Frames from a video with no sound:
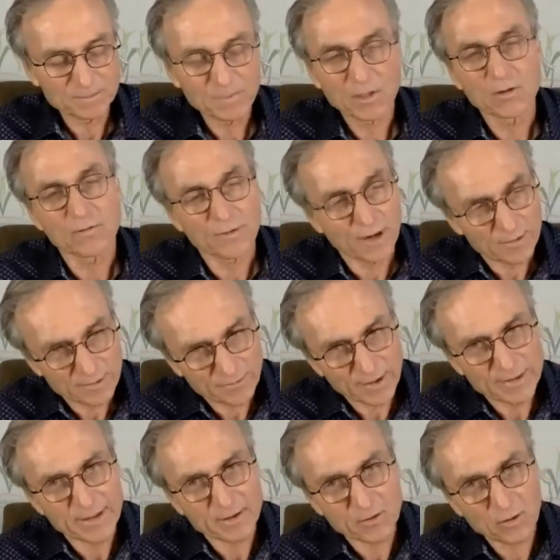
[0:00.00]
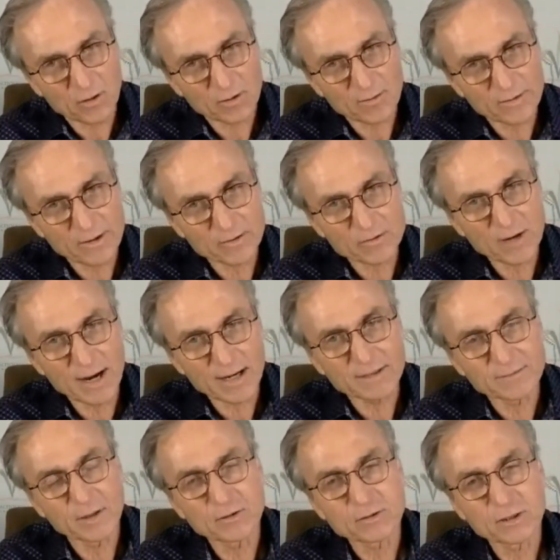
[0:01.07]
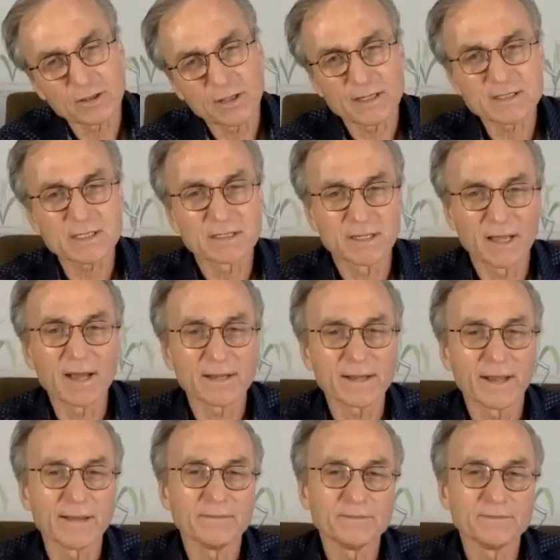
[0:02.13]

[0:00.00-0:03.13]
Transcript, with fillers: you found, find that girl over there attractive, don't you?" And I said, "Yeah, Dad."